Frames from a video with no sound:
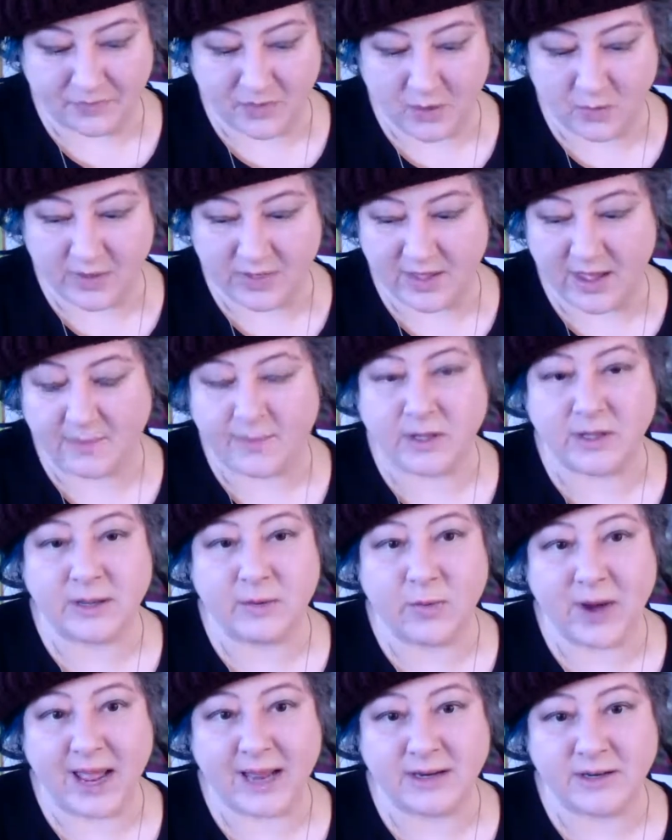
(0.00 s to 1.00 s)
with Emily
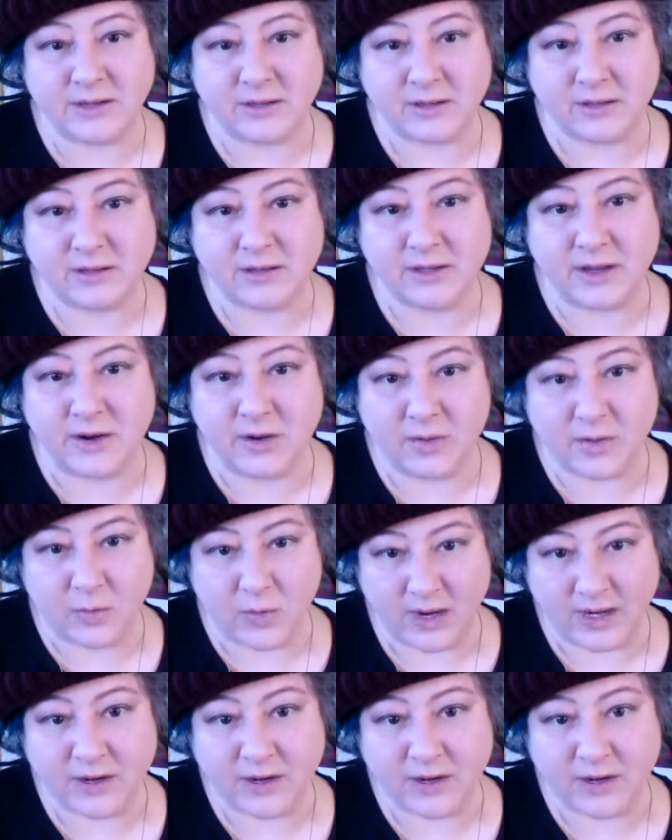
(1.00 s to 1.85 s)
Randall, the one